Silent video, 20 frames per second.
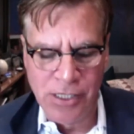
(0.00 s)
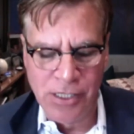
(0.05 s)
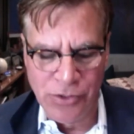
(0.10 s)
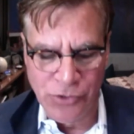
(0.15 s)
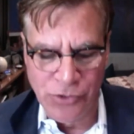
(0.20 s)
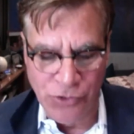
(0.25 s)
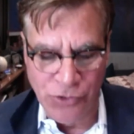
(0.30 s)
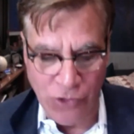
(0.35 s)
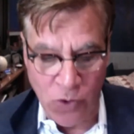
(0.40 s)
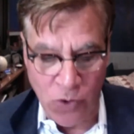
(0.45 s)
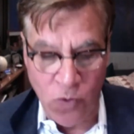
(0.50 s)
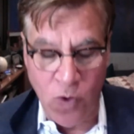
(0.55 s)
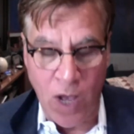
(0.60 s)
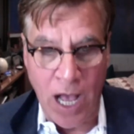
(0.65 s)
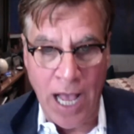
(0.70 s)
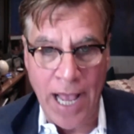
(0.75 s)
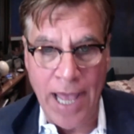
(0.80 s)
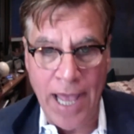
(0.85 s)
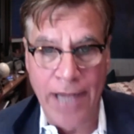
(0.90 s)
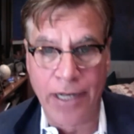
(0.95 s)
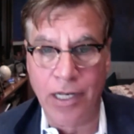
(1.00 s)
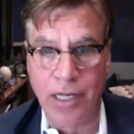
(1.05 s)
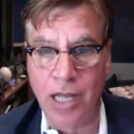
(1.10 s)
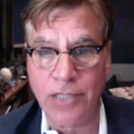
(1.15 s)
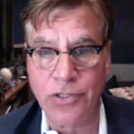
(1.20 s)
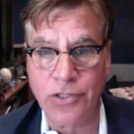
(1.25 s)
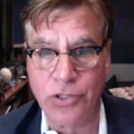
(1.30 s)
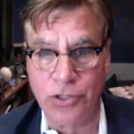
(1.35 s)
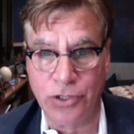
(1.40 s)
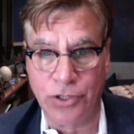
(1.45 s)
So I had a
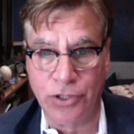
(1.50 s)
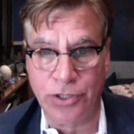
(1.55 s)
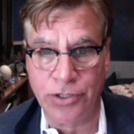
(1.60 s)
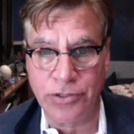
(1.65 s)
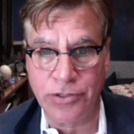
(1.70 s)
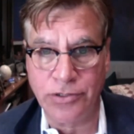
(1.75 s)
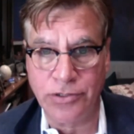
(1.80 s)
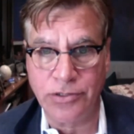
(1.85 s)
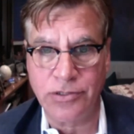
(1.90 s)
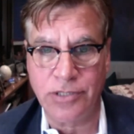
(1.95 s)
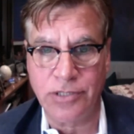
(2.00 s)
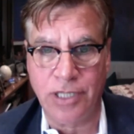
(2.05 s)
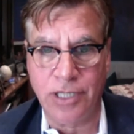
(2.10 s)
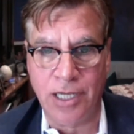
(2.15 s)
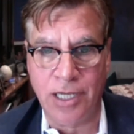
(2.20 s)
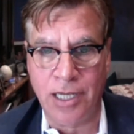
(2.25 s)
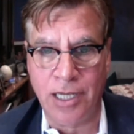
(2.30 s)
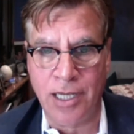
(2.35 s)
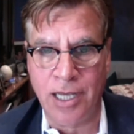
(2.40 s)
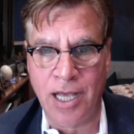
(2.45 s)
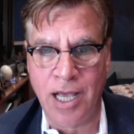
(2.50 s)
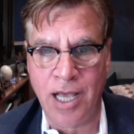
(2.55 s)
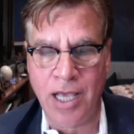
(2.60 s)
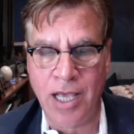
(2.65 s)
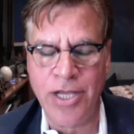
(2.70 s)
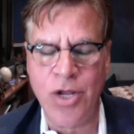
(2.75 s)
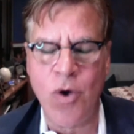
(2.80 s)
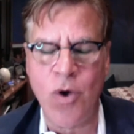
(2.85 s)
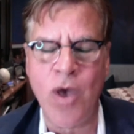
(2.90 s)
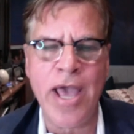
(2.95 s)
lot to learn. Uh,
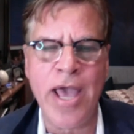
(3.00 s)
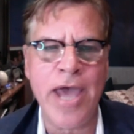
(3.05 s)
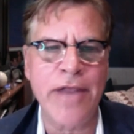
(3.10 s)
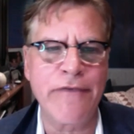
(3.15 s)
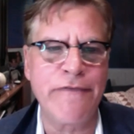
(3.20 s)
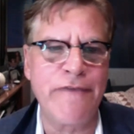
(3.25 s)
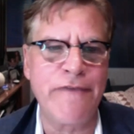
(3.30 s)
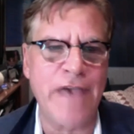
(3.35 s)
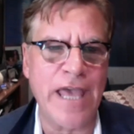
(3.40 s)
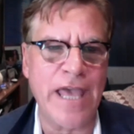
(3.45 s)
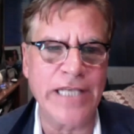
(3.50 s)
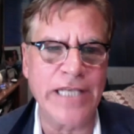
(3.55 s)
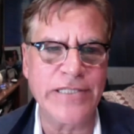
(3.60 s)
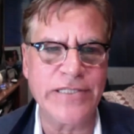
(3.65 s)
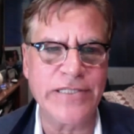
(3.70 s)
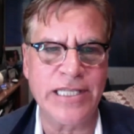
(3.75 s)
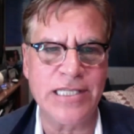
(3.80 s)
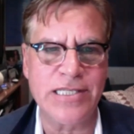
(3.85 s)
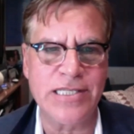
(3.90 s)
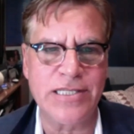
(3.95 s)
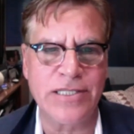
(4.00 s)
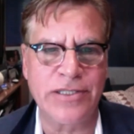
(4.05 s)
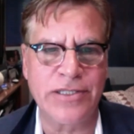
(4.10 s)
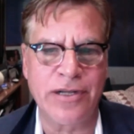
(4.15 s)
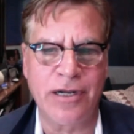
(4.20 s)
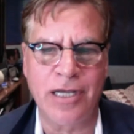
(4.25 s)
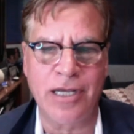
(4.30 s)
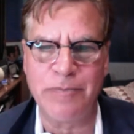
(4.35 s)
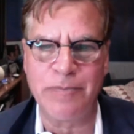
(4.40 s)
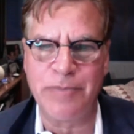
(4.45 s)
you know, I had a vague sense that
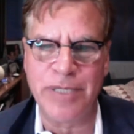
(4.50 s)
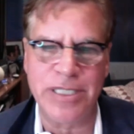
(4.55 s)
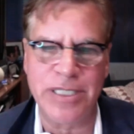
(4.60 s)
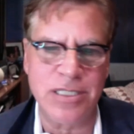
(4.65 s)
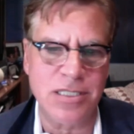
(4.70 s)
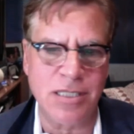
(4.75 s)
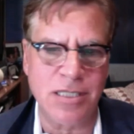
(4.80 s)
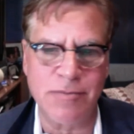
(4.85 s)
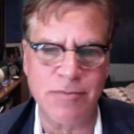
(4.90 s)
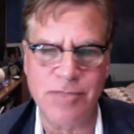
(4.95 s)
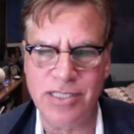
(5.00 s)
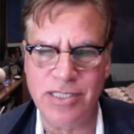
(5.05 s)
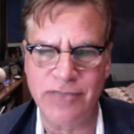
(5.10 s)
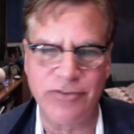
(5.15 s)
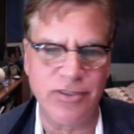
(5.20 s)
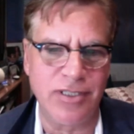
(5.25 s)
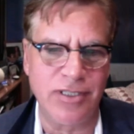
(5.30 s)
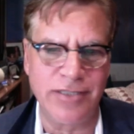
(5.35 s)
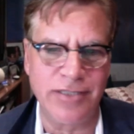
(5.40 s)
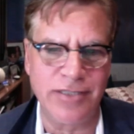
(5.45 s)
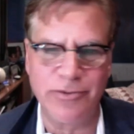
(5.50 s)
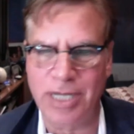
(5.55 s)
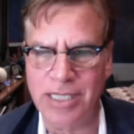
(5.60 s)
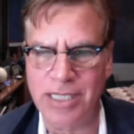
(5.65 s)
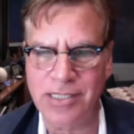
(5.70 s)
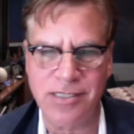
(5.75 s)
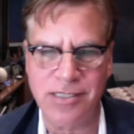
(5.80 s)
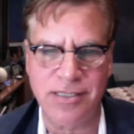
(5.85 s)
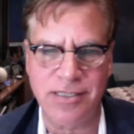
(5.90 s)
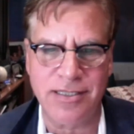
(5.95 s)
there had been some civil
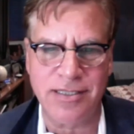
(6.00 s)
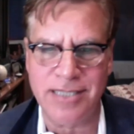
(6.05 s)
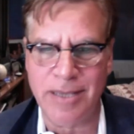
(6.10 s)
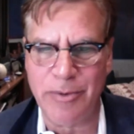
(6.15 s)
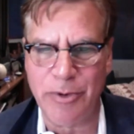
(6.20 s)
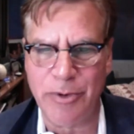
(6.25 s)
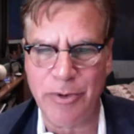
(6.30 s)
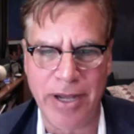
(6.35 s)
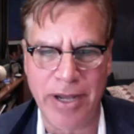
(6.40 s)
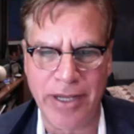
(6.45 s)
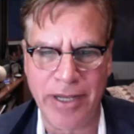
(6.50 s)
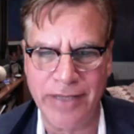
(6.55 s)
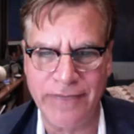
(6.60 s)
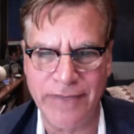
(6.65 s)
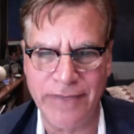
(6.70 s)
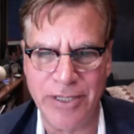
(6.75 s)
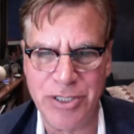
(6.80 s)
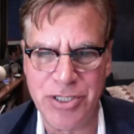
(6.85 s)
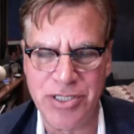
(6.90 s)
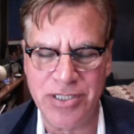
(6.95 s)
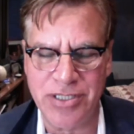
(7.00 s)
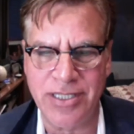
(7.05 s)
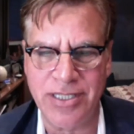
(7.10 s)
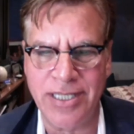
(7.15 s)
unrest at the Democratic Convention in